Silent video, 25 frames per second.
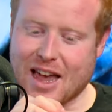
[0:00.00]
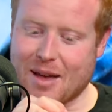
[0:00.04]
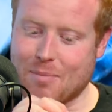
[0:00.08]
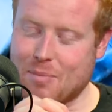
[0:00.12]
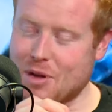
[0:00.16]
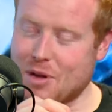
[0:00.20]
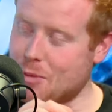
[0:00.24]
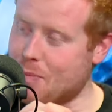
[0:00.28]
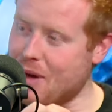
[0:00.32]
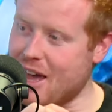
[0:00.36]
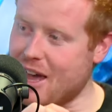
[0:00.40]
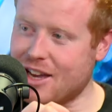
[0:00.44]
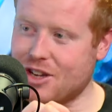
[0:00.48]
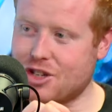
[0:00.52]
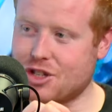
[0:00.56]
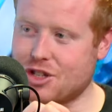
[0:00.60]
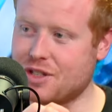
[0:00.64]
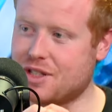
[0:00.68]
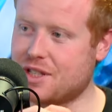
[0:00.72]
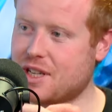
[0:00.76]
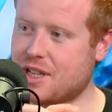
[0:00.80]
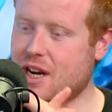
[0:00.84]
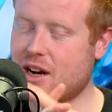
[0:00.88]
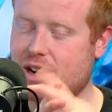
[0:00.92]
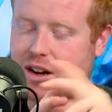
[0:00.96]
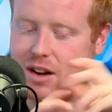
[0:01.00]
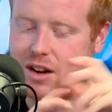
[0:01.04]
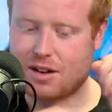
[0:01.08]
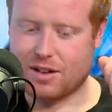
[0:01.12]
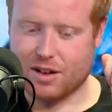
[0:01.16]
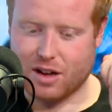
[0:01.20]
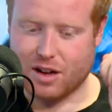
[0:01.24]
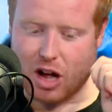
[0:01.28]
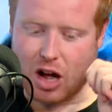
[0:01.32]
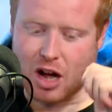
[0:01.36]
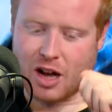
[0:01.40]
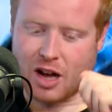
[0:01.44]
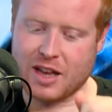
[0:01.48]
Bit of patience there.
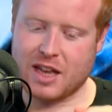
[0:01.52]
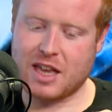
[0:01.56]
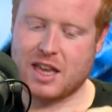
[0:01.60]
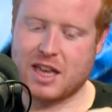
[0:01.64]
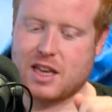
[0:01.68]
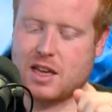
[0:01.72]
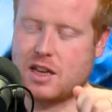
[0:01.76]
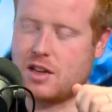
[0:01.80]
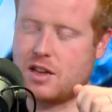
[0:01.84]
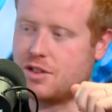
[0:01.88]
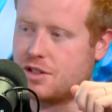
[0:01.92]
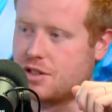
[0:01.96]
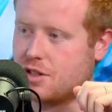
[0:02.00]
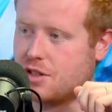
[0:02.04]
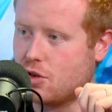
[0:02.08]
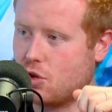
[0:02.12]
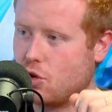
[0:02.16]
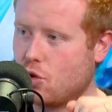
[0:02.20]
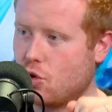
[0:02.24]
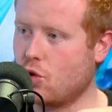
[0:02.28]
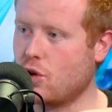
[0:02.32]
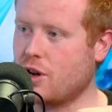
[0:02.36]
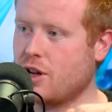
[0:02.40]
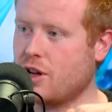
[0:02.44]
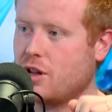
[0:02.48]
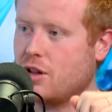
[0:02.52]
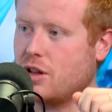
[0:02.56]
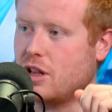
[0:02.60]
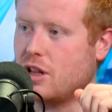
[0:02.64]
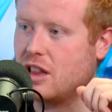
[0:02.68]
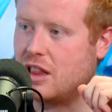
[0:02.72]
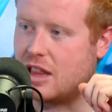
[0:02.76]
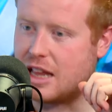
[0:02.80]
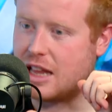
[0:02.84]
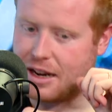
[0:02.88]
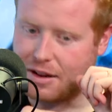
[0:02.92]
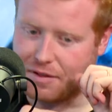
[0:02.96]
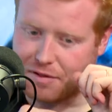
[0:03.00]
High heat, oil,
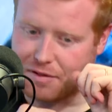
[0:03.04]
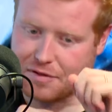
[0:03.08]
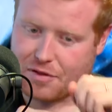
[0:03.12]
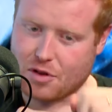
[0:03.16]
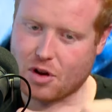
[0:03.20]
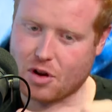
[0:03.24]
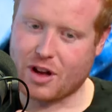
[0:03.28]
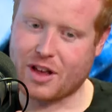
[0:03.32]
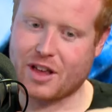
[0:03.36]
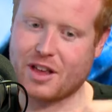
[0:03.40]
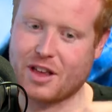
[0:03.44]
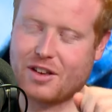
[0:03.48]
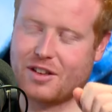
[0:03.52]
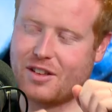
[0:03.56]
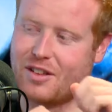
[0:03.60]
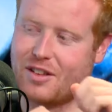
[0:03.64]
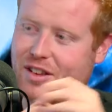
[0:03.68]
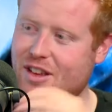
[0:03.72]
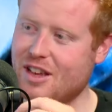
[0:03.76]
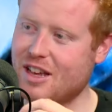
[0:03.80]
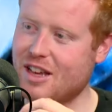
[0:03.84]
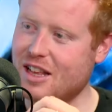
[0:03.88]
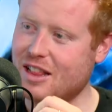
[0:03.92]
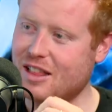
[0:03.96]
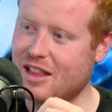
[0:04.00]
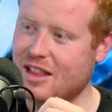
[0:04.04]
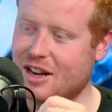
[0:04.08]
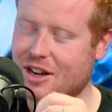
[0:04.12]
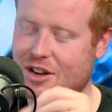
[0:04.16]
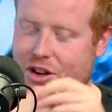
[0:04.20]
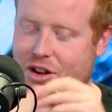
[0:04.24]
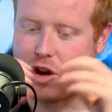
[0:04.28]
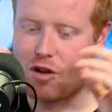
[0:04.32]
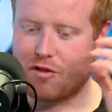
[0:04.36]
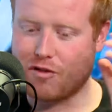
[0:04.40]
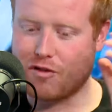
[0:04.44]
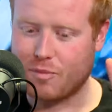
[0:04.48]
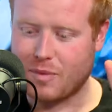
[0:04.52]
let it fry. Let it
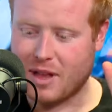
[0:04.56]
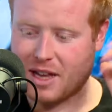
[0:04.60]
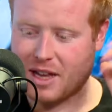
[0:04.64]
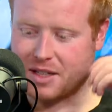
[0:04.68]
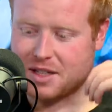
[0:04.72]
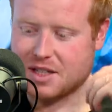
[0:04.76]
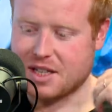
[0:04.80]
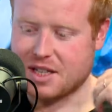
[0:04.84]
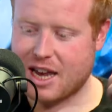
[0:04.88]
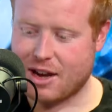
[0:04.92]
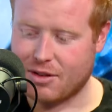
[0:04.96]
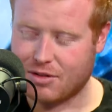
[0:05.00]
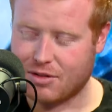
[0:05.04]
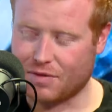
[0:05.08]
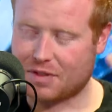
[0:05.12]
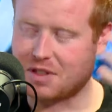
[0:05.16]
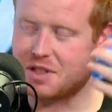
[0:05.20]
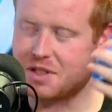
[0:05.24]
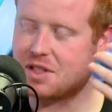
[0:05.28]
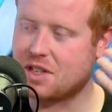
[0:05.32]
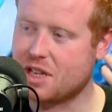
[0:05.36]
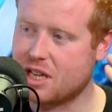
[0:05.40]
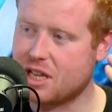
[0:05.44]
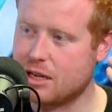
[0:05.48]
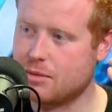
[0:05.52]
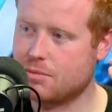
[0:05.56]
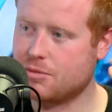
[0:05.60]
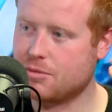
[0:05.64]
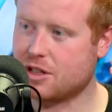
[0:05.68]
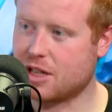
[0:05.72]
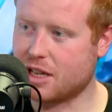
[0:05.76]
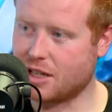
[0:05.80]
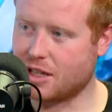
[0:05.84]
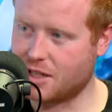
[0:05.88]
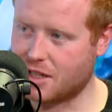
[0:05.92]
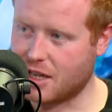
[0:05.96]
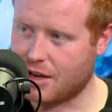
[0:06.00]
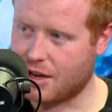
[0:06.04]
go from that sound of steam to
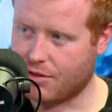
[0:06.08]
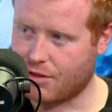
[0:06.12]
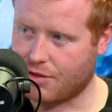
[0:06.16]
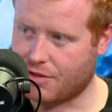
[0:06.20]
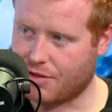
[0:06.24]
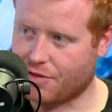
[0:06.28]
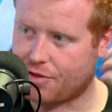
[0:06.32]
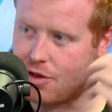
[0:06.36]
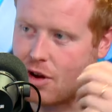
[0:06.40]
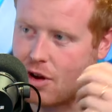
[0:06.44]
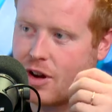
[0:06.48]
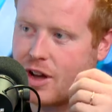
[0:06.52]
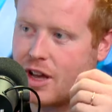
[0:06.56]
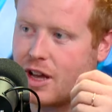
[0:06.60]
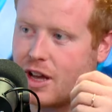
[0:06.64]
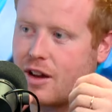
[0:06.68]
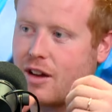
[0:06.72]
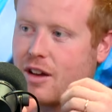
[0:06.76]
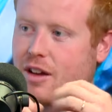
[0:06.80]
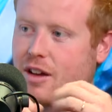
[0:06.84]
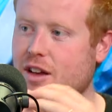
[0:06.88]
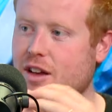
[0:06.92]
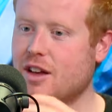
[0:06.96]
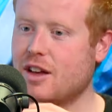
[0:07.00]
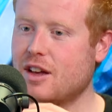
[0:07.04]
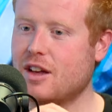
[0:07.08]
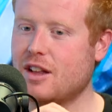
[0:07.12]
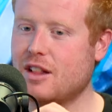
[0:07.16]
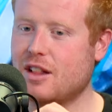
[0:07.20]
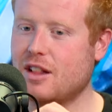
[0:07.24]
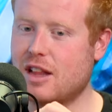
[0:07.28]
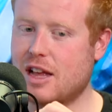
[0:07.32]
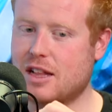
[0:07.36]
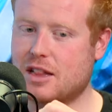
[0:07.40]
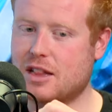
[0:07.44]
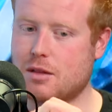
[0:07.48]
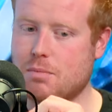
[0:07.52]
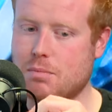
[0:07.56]
that sound of frying.
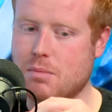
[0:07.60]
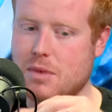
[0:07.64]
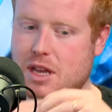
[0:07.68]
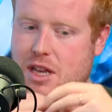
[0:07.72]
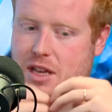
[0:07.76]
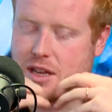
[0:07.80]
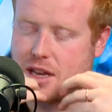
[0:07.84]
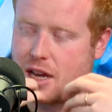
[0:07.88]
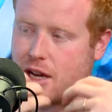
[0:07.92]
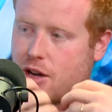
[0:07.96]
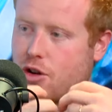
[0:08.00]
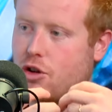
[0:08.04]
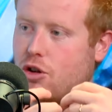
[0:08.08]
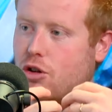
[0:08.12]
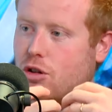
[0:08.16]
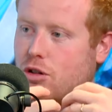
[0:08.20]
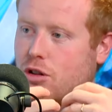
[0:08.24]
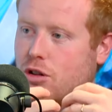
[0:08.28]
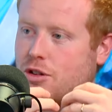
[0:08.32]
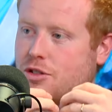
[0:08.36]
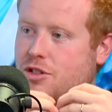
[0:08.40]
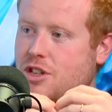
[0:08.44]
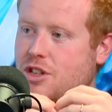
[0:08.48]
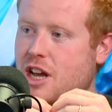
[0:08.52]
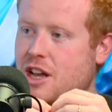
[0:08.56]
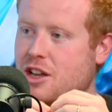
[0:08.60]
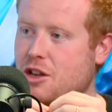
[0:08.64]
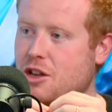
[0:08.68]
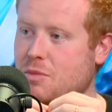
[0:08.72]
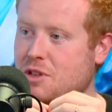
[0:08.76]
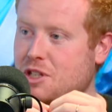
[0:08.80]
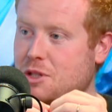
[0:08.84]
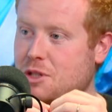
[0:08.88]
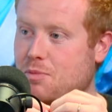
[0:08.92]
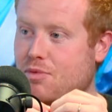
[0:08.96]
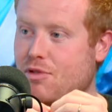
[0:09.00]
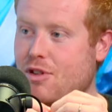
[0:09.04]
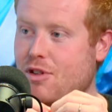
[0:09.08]
Let the meat get coloured, and you'll be
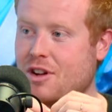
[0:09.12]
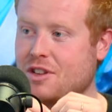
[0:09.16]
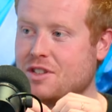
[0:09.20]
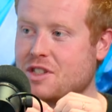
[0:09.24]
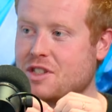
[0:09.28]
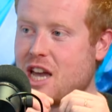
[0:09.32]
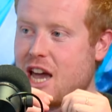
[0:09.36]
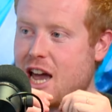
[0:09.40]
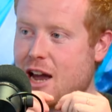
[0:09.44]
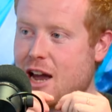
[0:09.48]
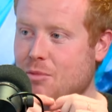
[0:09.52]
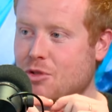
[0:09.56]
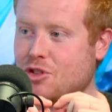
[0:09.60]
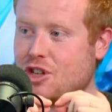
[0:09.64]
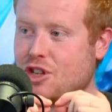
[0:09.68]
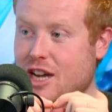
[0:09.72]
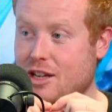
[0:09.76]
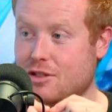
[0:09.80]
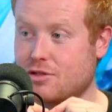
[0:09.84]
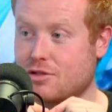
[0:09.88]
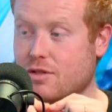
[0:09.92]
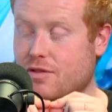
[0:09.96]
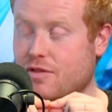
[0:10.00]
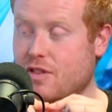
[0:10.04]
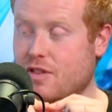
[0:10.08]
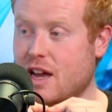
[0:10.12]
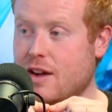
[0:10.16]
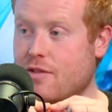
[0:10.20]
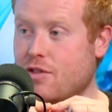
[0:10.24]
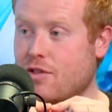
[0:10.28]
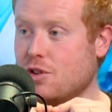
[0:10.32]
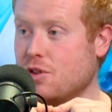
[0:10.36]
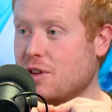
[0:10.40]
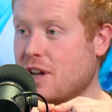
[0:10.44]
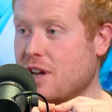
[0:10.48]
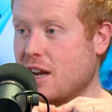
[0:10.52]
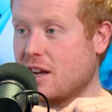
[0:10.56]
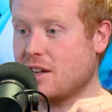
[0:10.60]
surprised how much extra flavour
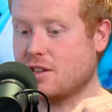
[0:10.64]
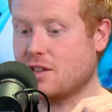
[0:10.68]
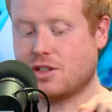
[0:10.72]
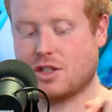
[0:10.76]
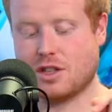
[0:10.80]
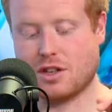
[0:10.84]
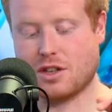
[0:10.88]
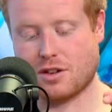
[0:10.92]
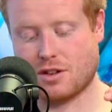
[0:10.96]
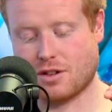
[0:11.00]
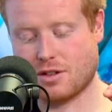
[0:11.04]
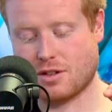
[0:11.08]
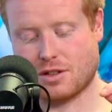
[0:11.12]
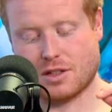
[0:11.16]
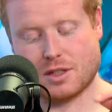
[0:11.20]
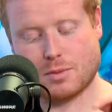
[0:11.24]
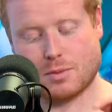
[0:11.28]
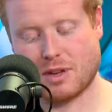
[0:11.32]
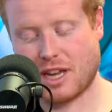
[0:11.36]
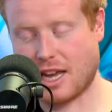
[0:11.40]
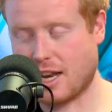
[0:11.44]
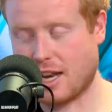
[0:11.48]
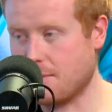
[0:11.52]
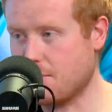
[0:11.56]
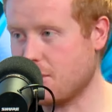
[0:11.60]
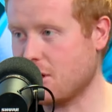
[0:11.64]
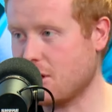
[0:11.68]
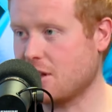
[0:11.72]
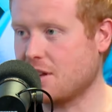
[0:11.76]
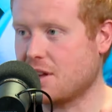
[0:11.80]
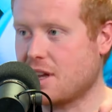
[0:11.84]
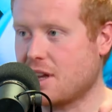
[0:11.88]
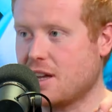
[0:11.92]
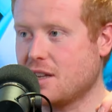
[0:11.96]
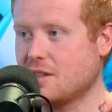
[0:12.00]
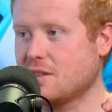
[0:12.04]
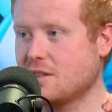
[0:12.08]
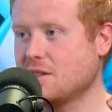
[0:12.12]
you'll get into your spaghetti
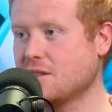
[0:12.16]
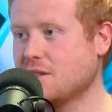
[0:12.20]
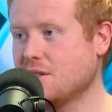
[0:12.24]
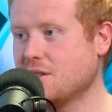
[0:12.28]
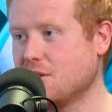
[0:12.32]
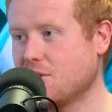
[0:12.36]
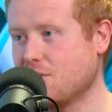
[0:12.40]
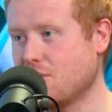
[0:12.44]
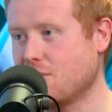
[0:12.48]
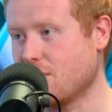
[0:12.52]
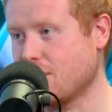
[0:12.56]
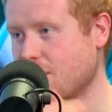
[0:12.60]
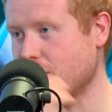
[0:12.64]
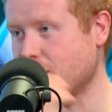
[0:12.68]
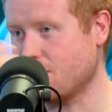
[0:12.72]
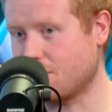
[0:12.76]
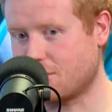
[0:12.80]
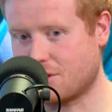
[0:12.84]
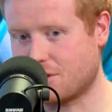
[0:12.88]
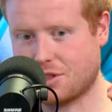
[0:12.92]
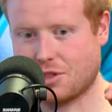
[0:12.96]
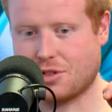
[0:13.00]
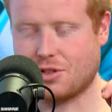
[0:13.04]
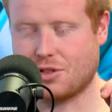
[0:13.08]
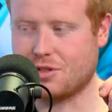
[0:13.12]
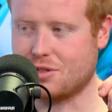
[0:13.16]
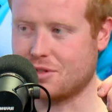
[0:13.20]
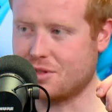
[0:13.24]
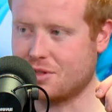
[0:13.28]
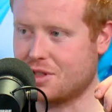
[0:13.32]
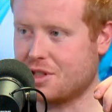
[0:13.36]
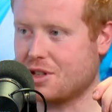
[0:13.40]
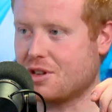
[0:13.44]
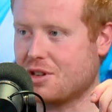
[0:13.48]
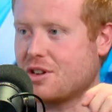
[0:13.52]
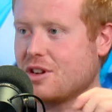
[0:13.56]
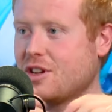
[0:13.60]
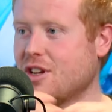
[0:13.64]
bolognese's, your yuxungs,
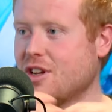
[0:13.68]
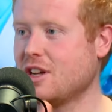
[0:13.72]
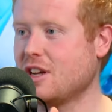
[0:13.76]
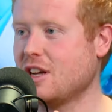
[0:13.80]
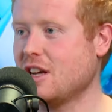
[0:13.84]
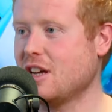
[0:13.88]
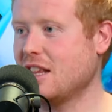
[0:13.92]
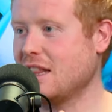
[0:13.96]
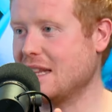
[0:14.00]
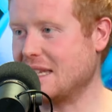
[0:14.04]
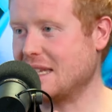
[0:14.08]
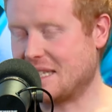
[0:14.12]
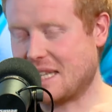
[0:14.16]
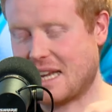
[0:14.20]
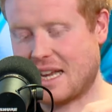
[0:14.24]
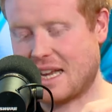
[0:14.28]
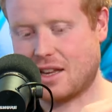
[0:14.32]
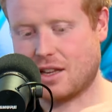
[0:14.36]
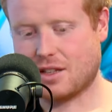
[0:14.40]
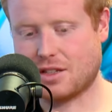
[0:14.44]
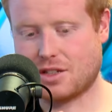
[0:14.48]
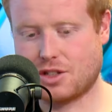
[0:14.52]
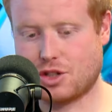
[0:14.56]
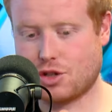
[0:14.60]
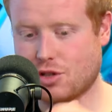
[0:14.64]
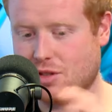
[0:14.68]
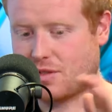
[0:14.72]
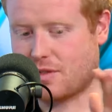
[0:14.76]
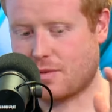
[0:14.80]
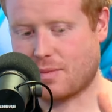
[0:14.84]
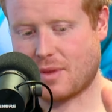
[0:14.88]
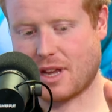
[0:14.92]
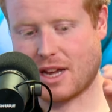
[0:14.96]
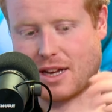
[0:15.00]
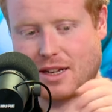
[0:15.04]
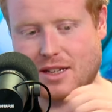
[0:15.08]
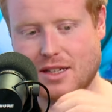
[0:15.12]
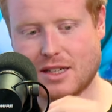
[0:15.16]
your lasagnas, just from
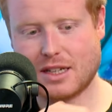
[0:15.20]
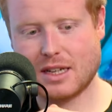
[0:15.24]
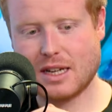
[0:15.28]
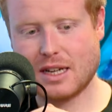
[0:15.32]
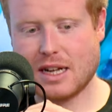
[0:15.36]
that.